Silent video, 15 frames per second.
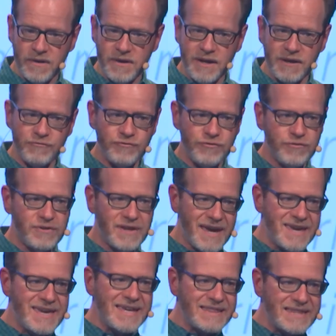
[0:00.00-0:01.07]
If they
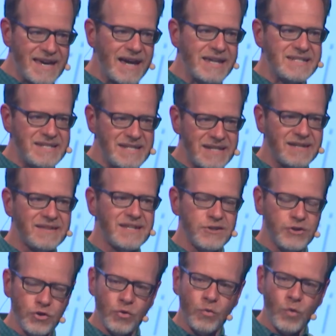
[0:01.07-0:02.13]
get the idea that
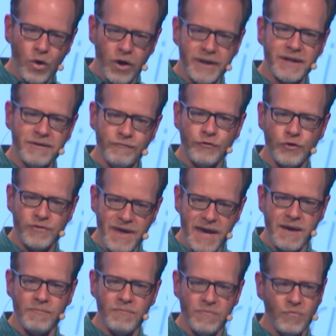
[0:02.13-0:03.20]
you're working for
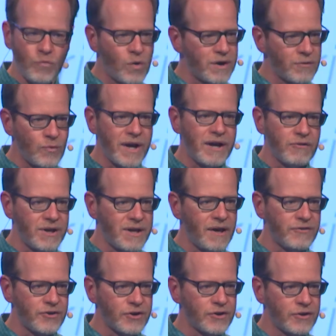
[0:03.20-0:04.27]
them one way or
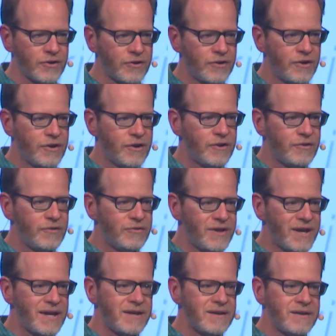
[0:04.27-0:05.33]
another,
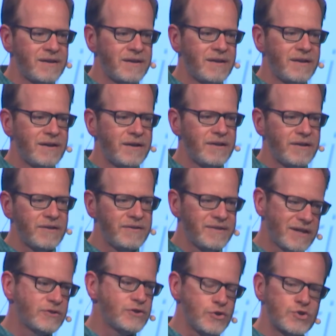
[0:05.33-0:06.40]
then
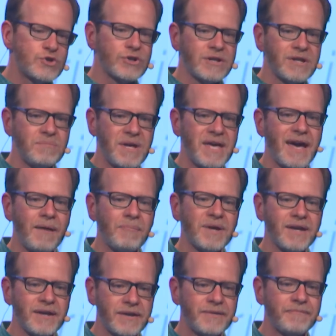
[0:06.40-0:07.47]
they'll usually be
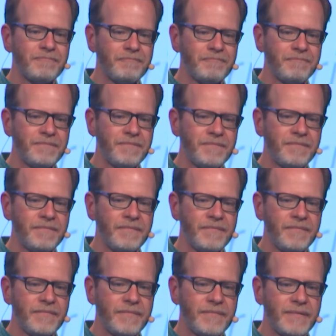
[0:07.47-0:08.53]
happy.
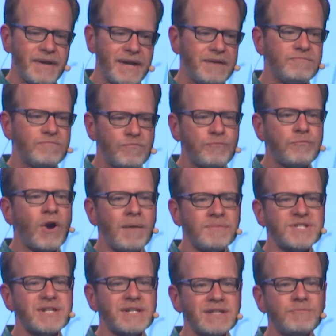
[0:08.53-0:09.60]
And
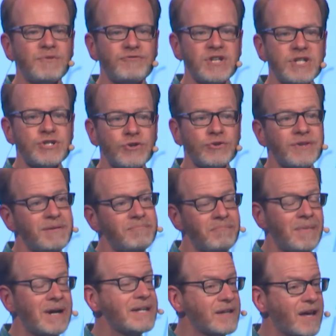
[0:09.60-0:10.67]
promising them a feature that
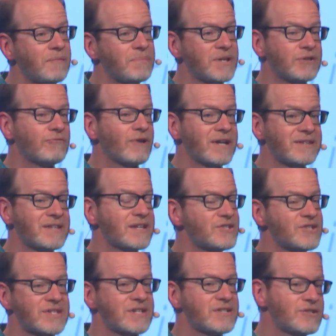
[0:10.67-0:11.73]
might not be the right thing
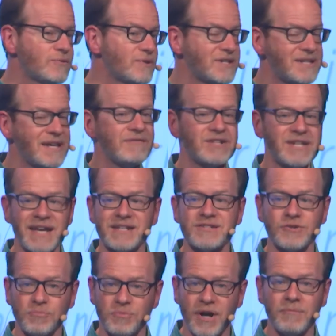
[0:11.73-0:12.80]
just gets you in the David
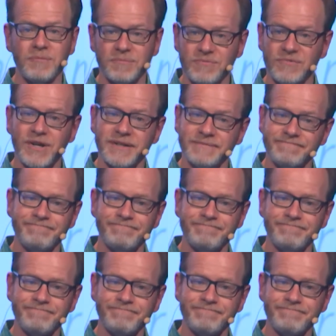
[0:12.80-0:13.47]
cancel problem, right?